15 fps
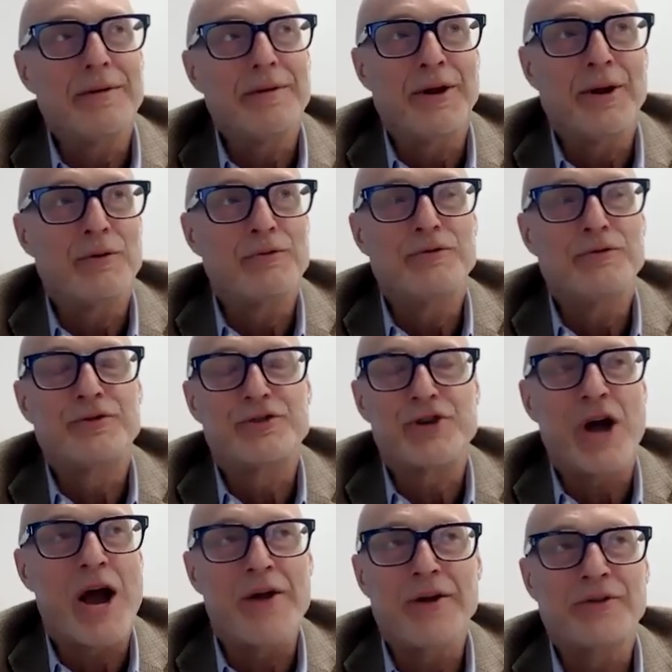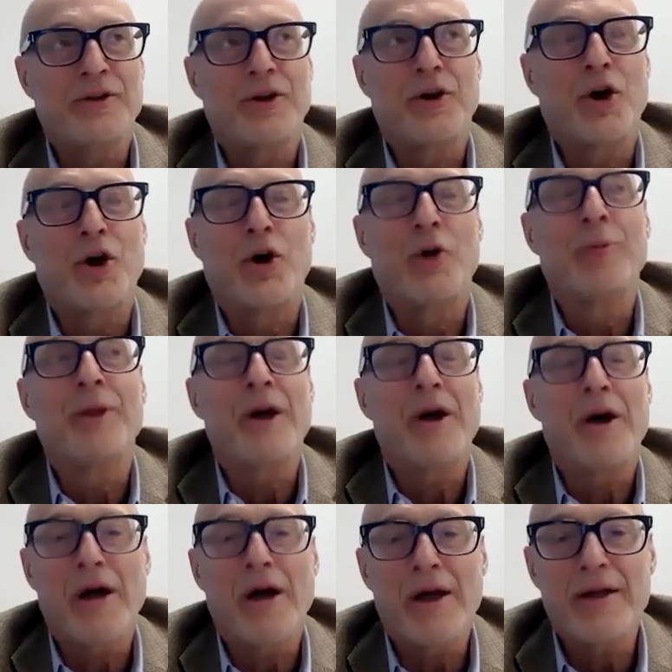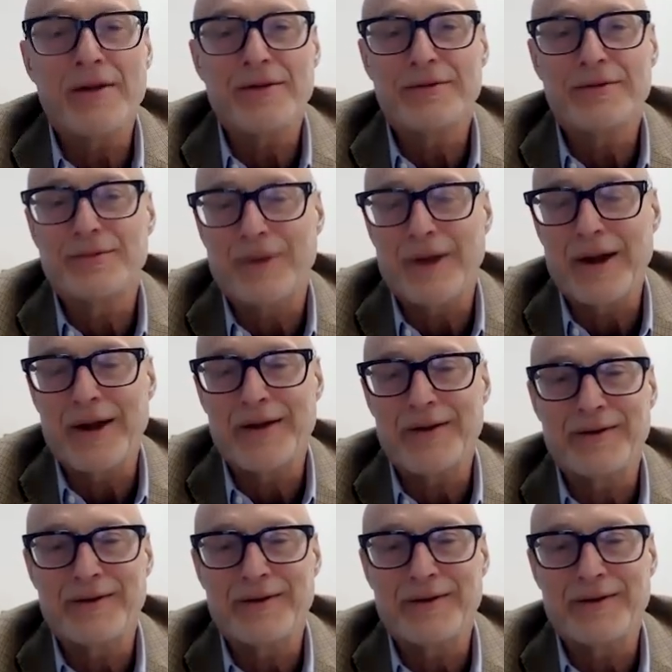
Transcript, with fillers: You know, China's going to urbanize, right?